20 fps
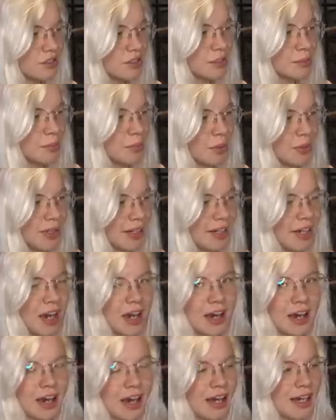looks pretty
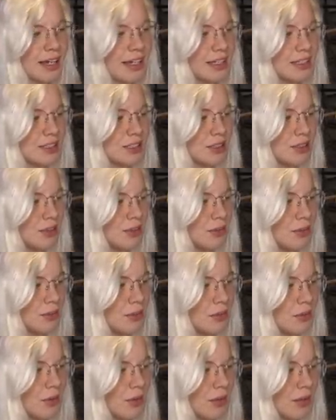high
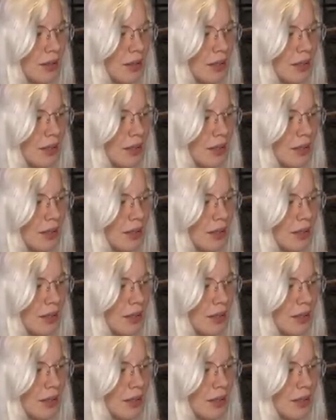too.